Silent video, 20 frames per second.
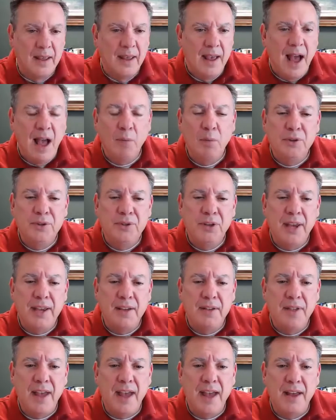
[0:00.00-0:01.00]
I will tell
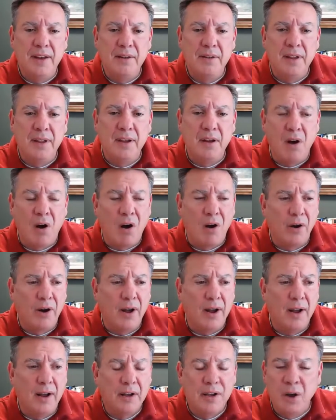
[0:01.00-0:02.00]
you that
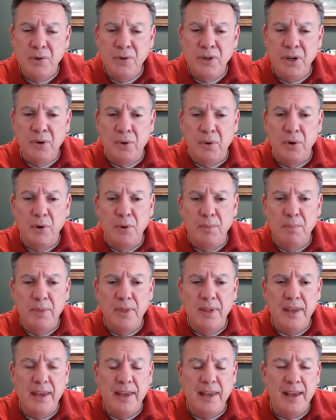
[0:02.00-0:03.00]
our coaching group,
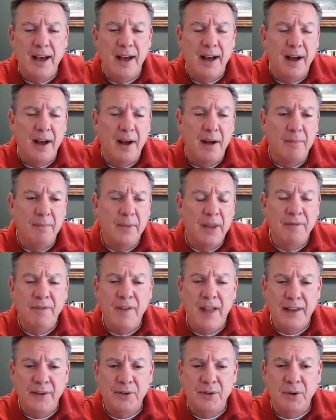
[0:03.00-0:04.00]
the
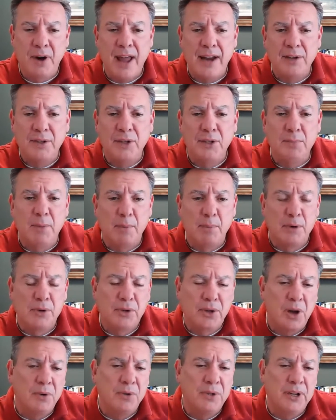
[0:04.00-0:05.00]
Advanced Strategies Members
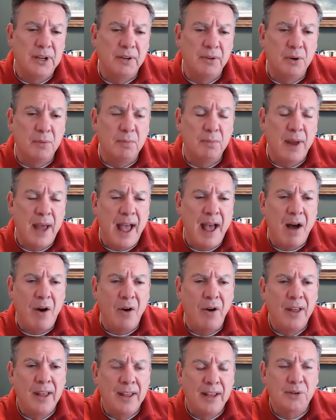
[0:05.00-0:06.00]
Coaching Group
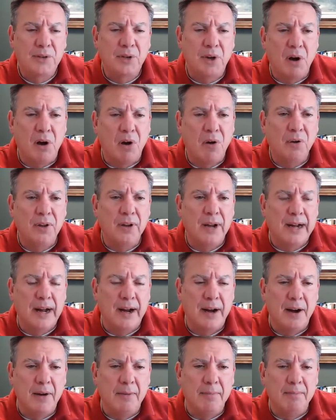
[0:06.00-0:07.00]
now, it's called,
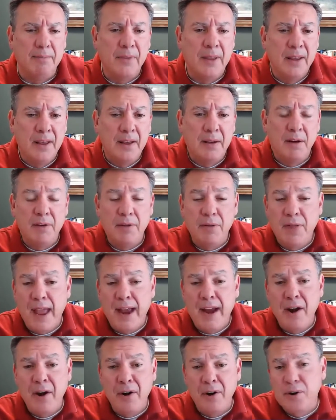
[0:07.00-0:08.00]

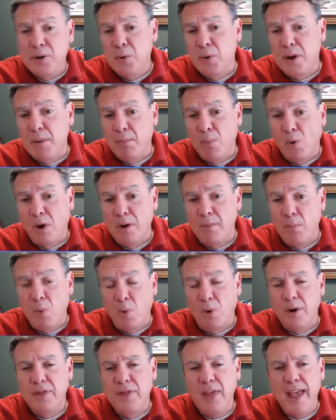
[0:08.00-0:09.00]
they're doing it more and
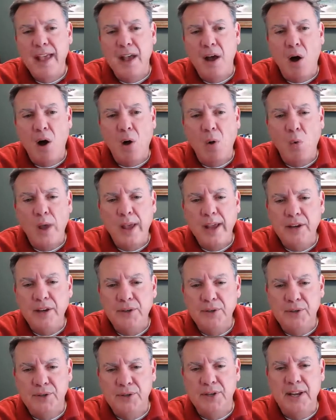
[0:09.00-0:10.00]
more. They
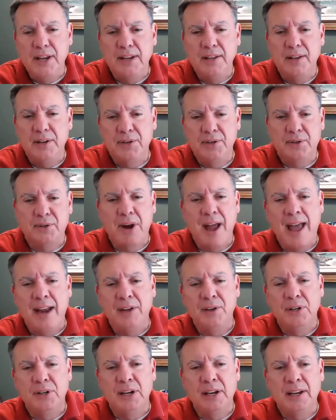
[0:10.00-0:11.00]
always did this
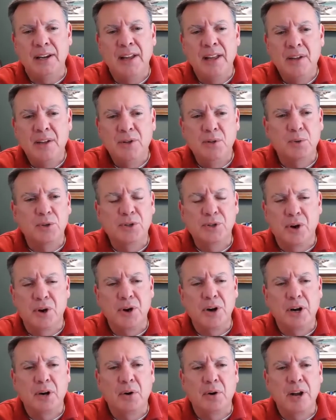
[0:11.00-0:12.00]
strategy to a
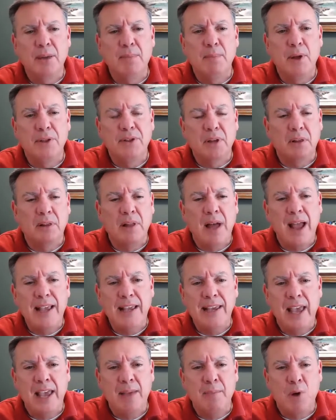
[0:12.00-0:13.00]
certain degree, but the
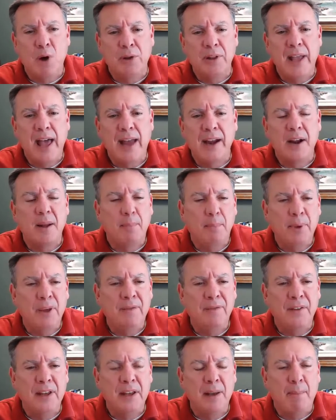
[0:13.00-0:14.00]
light came on. They had an
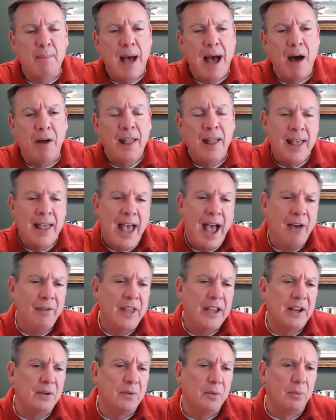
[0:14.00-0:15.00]
epiphany about how
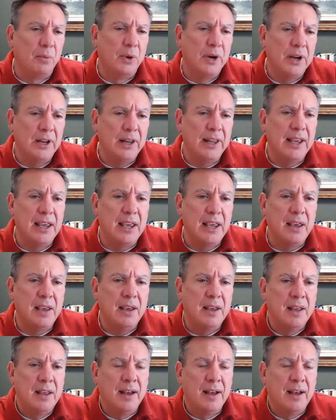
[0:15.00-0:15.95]
they could really